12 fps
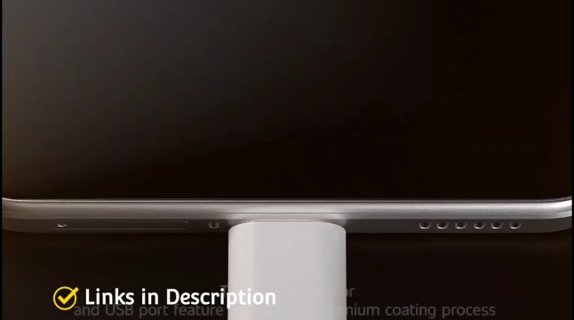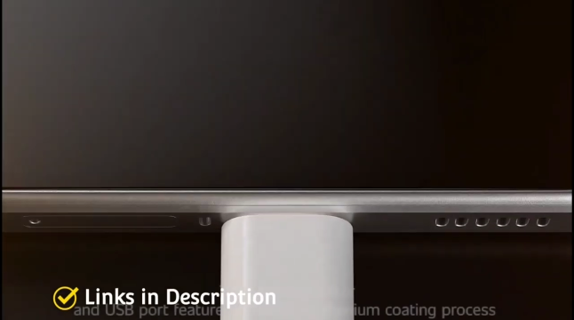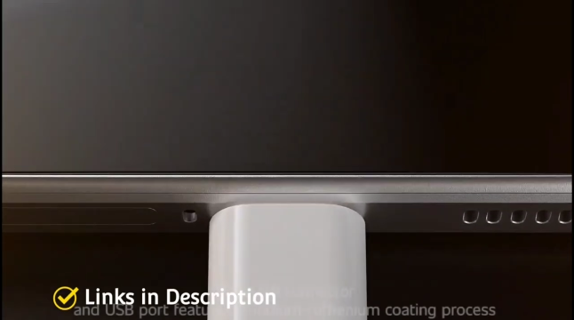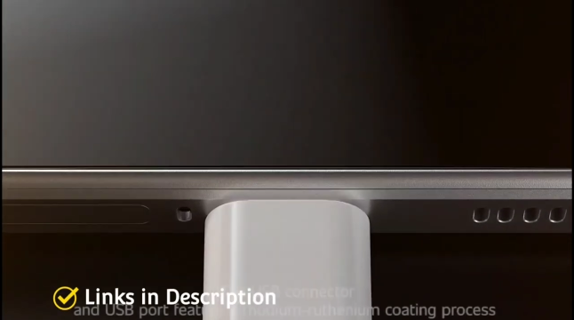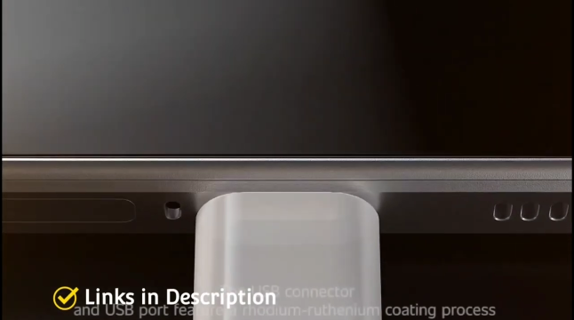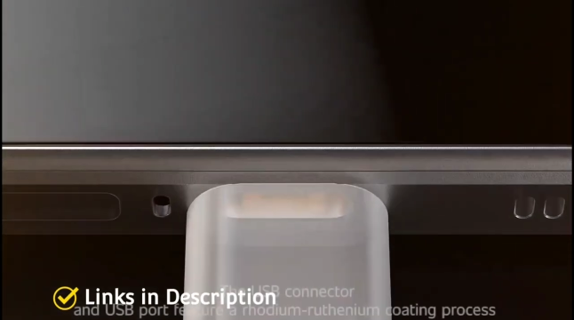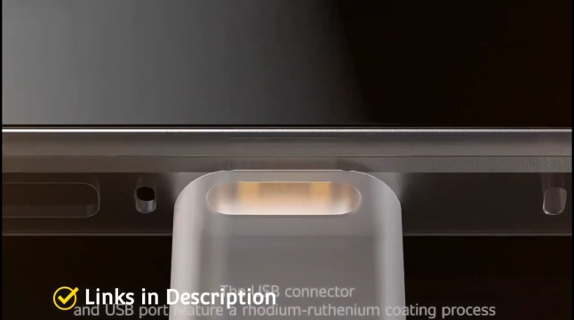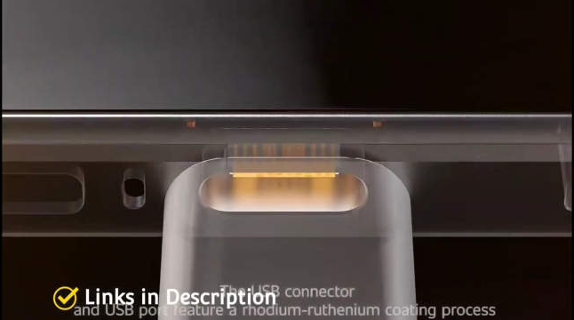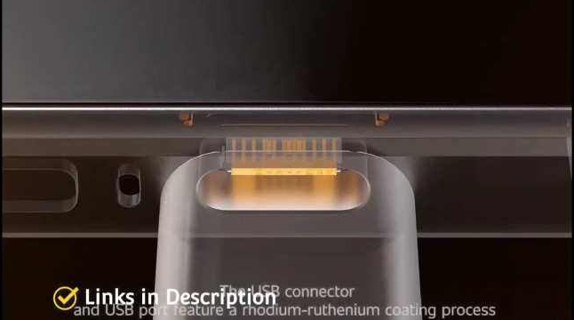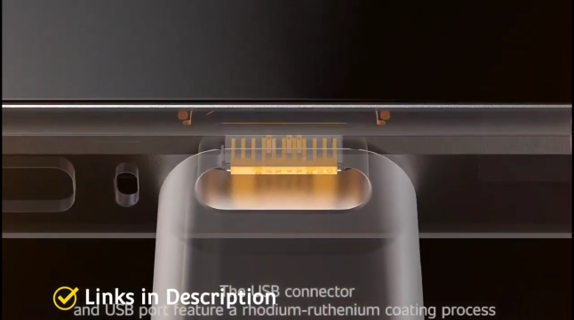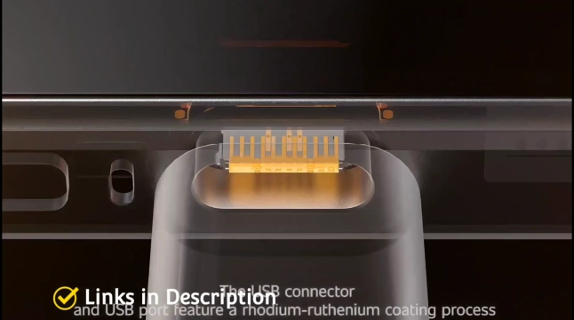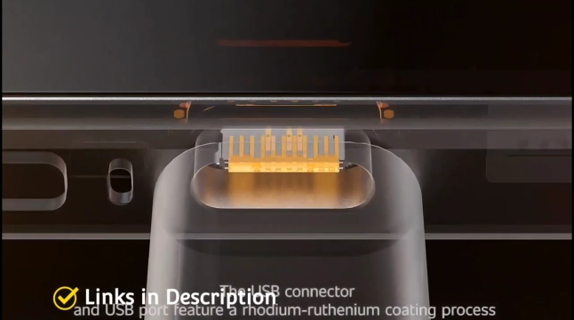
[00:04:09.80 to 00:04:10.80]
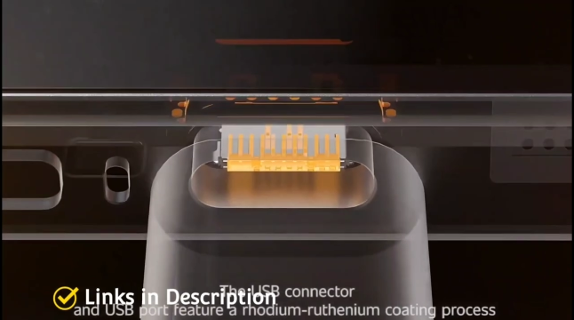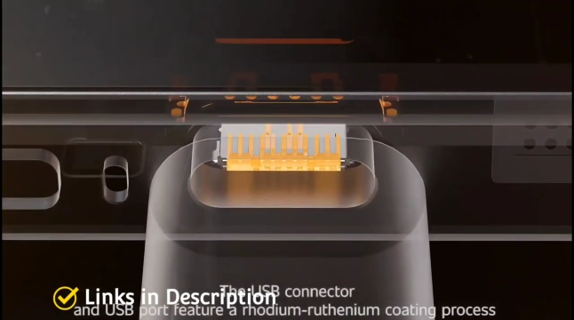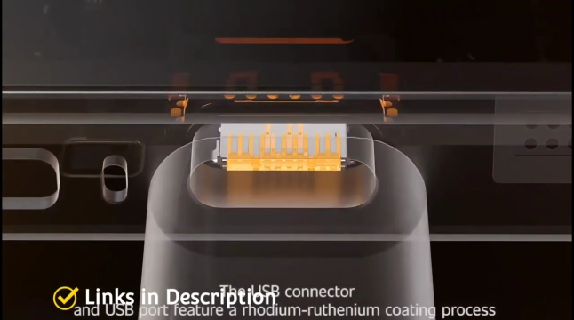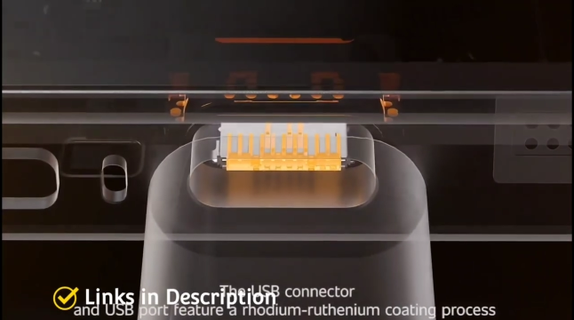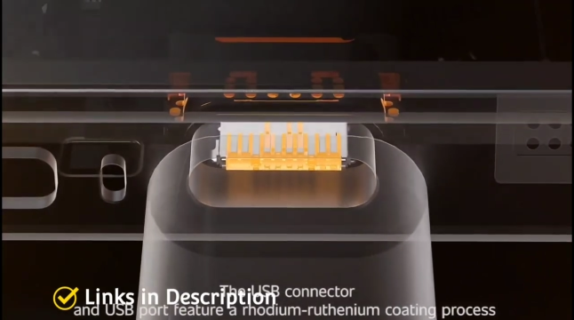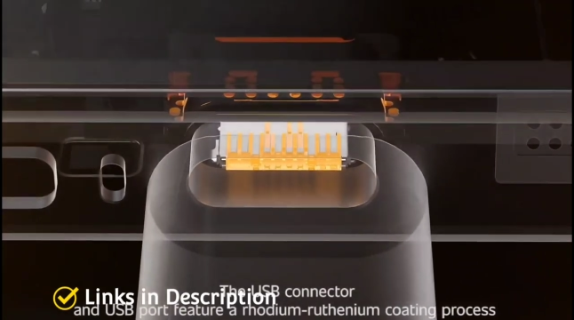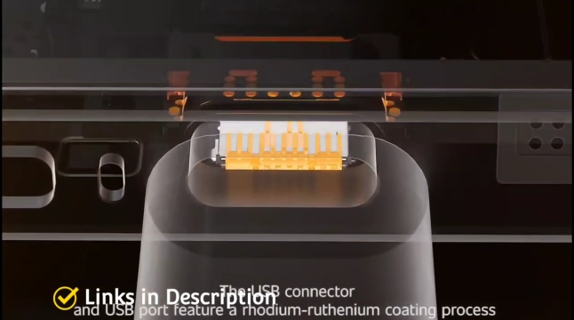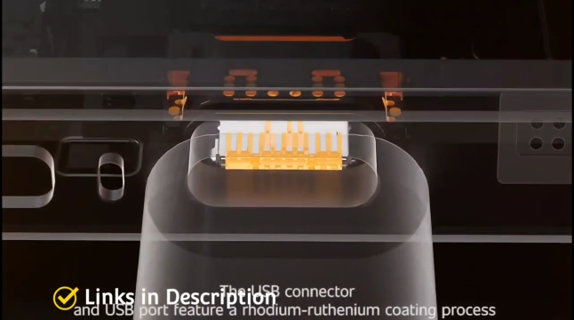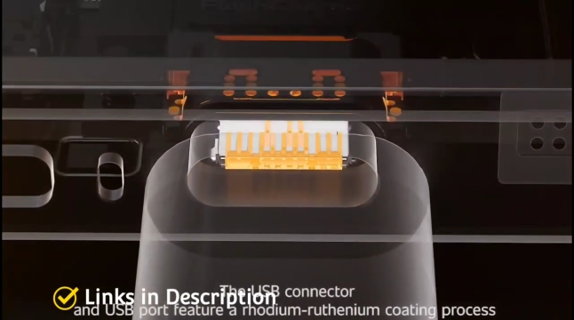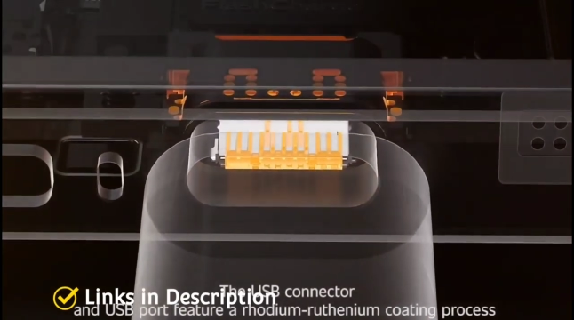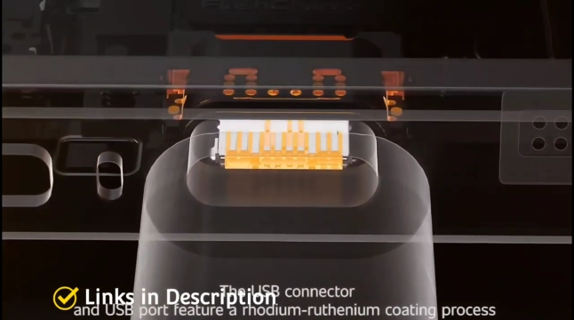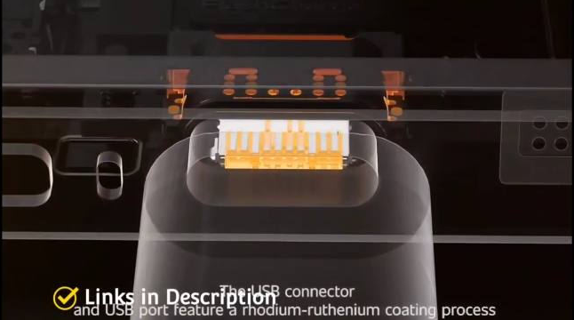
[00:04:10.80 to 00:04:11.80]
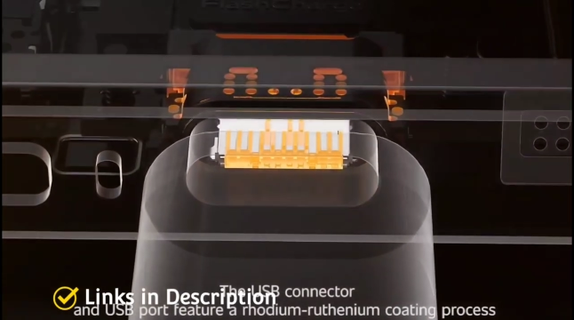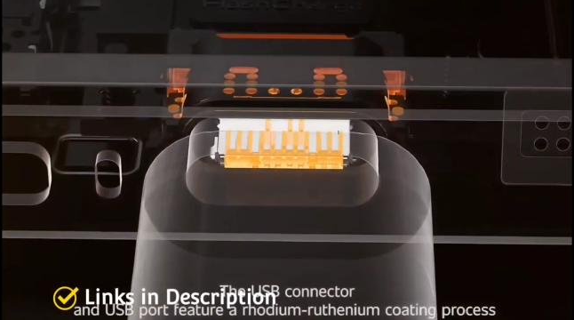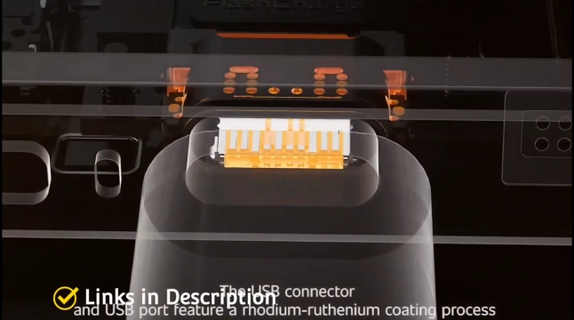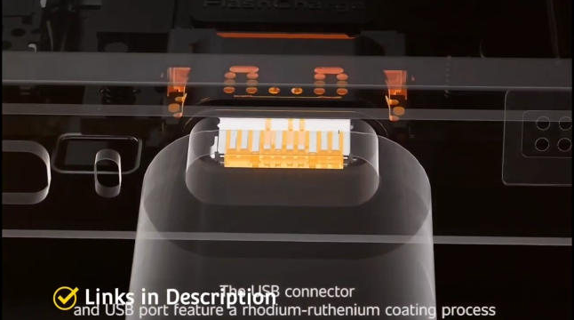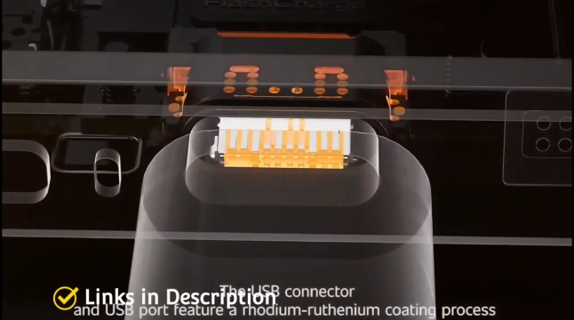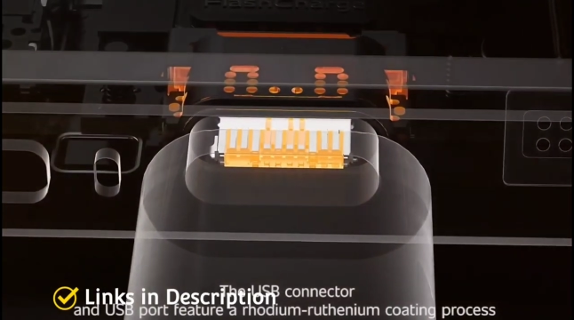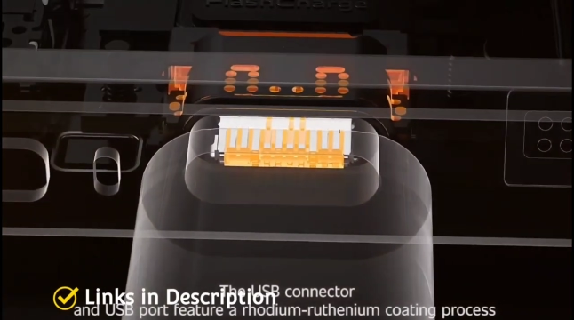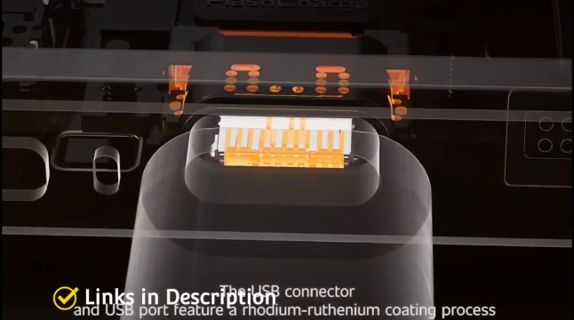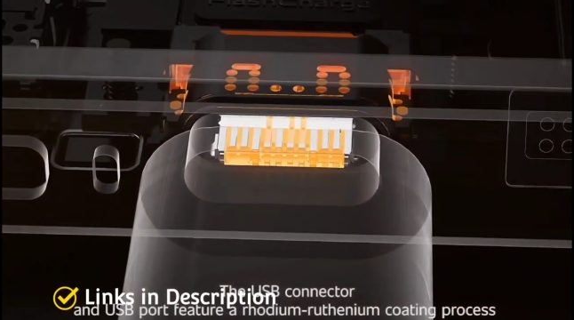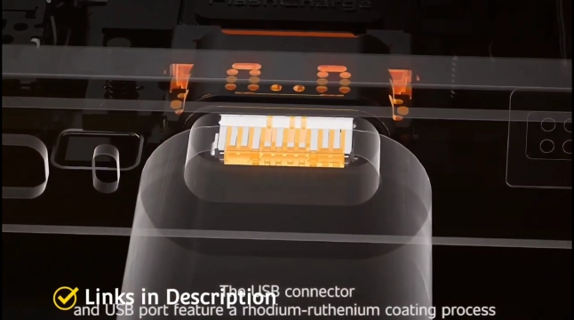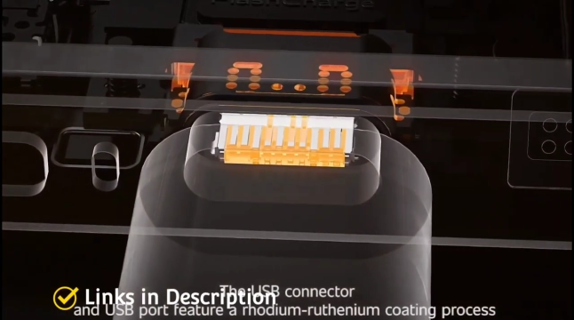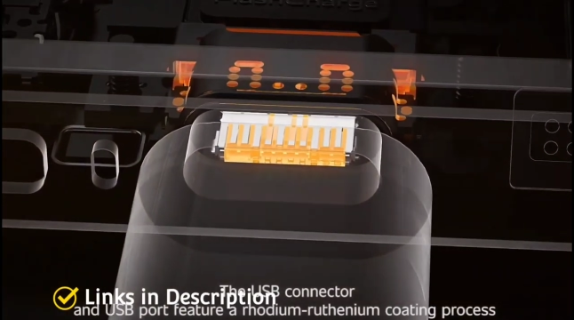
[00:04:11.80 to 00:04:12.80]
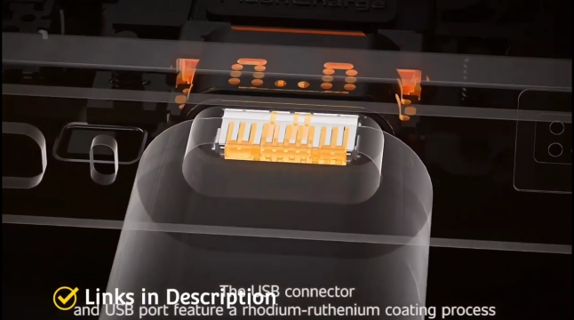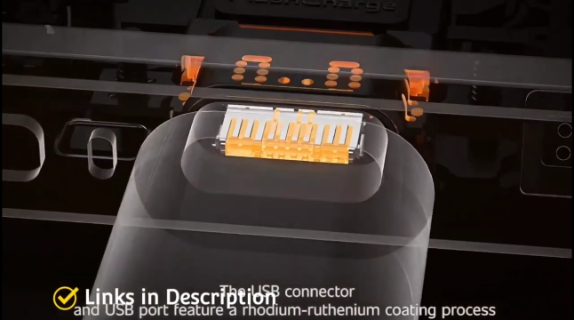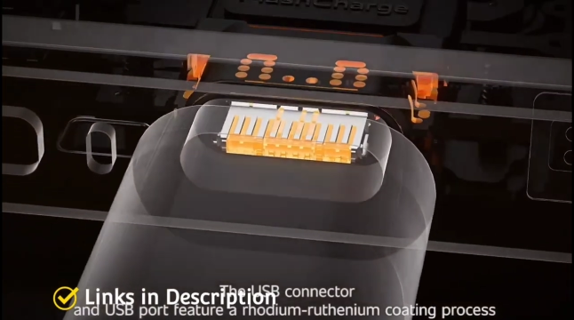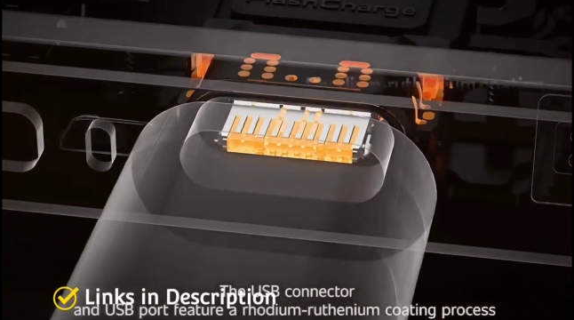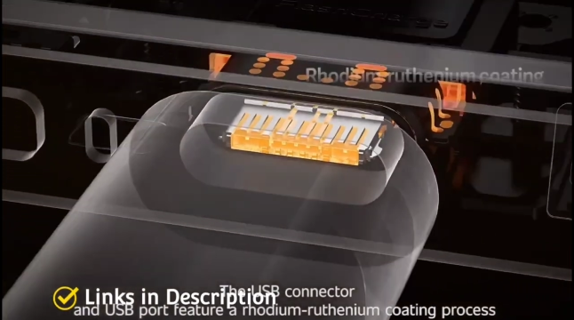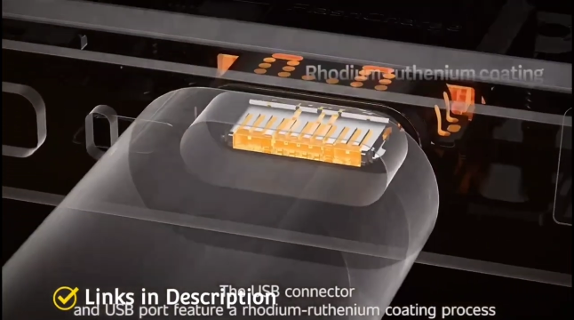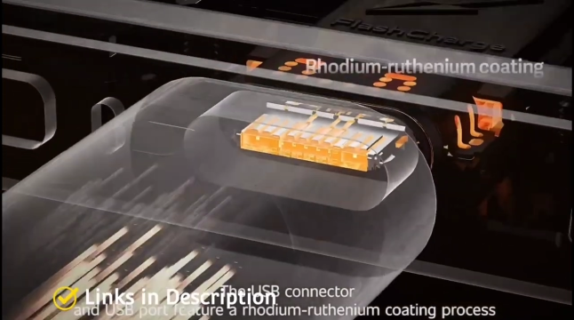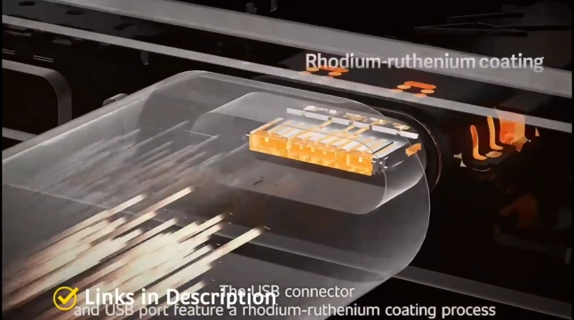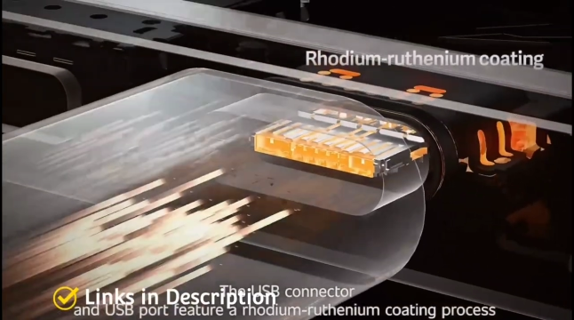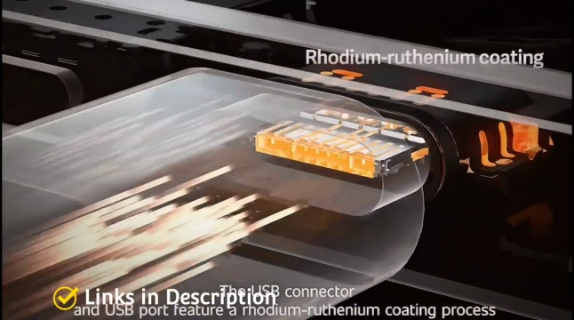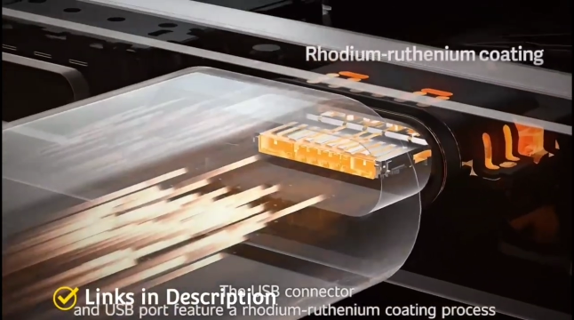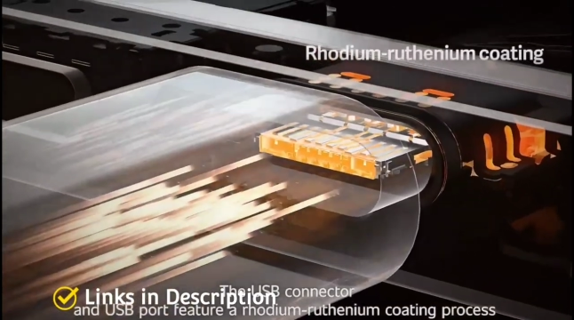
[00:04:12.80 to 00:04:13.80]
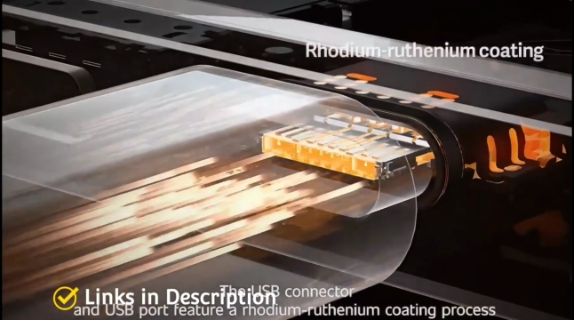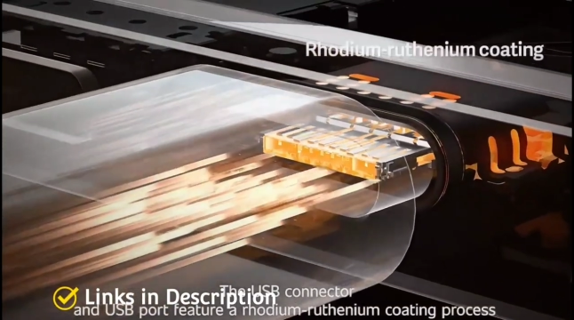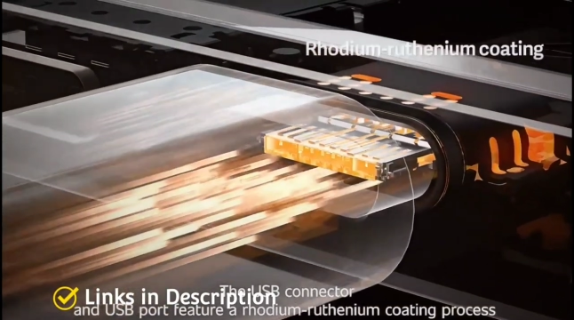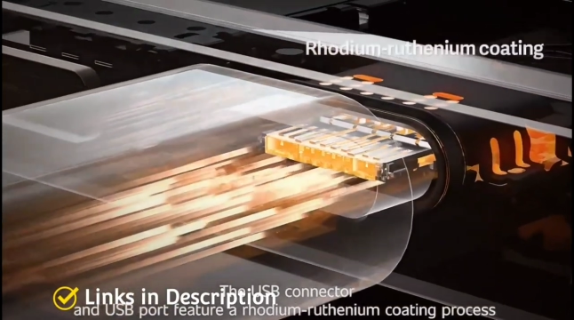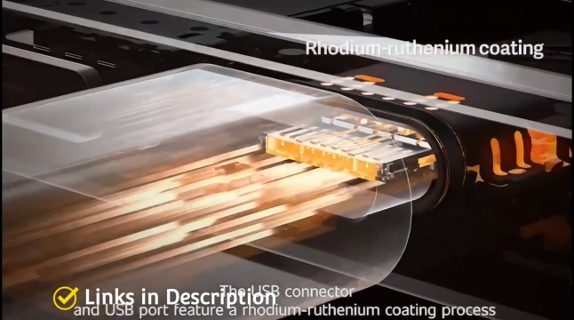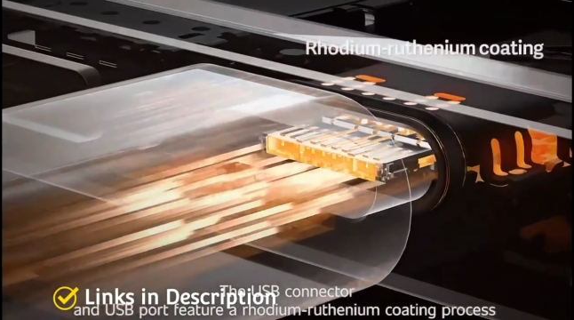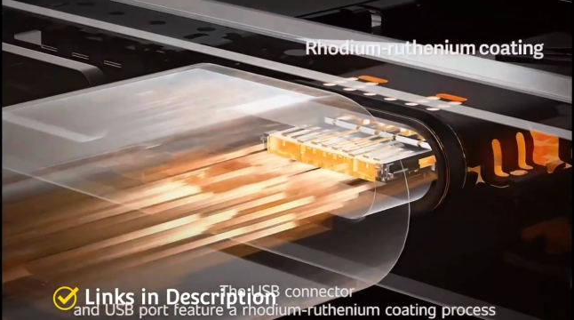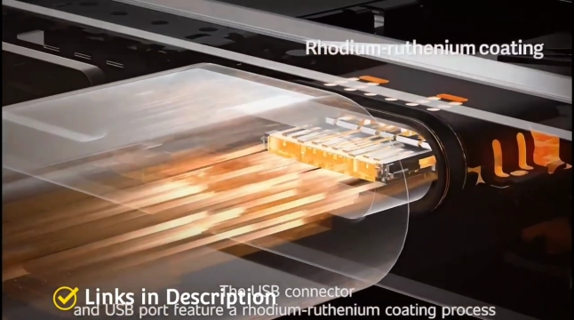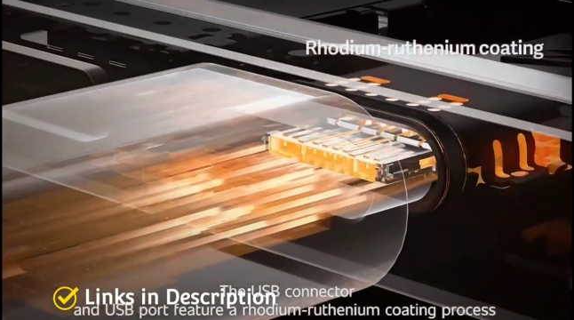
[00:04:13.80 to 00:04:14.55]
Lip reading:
Nobody's mouth can be seen.